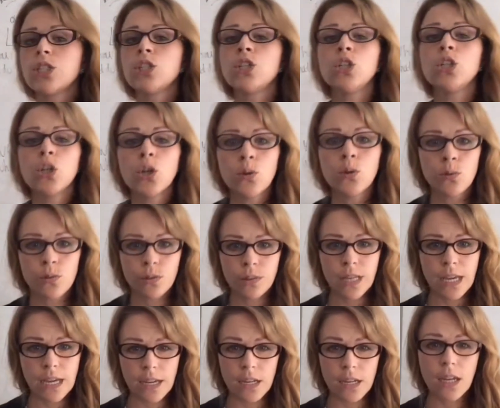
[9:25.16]
you
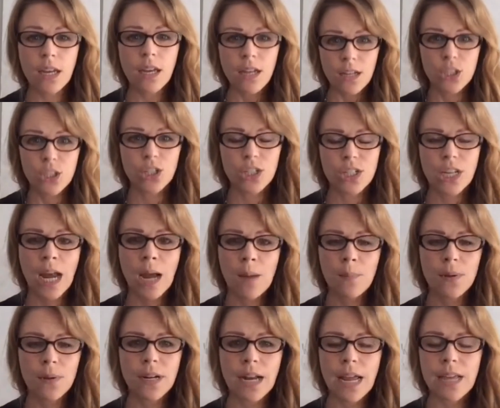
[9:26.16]
think should
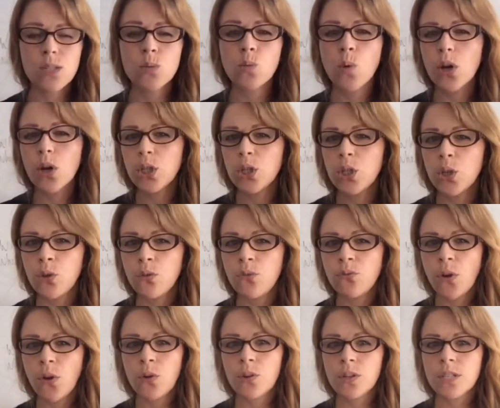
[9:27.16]
happen next? What are you
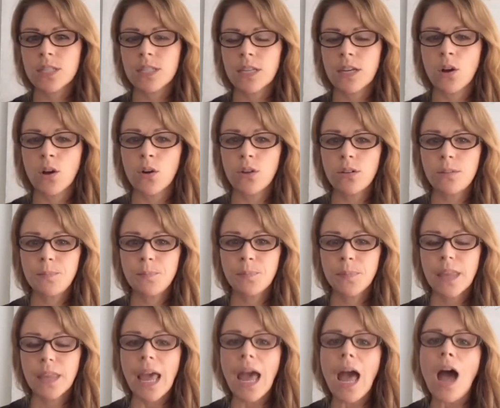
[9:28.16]
focusing on?
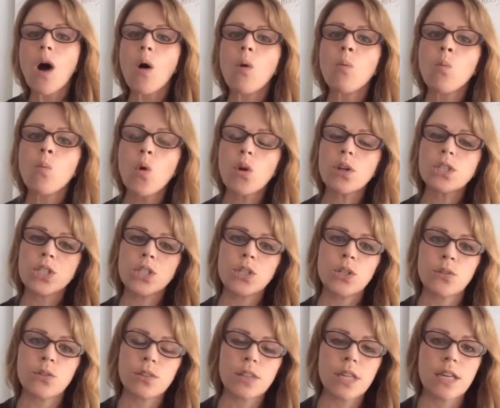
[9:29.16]
And what do
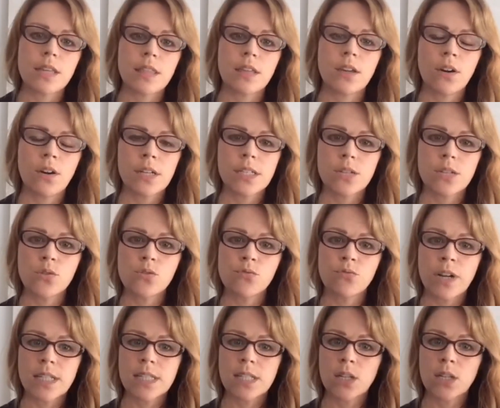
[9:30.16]
you think the ideal
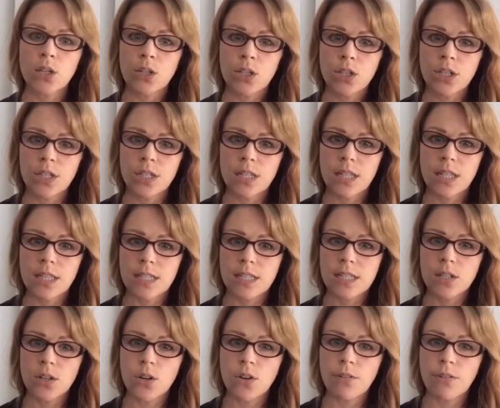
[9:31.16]
resolution to this
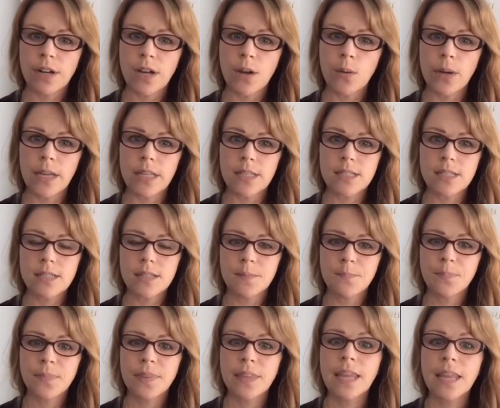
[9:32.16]
scenario is?
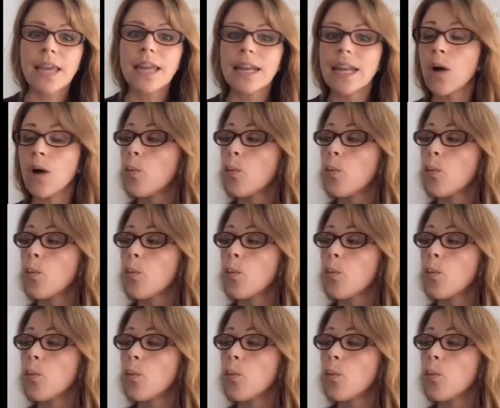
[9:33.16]
Now,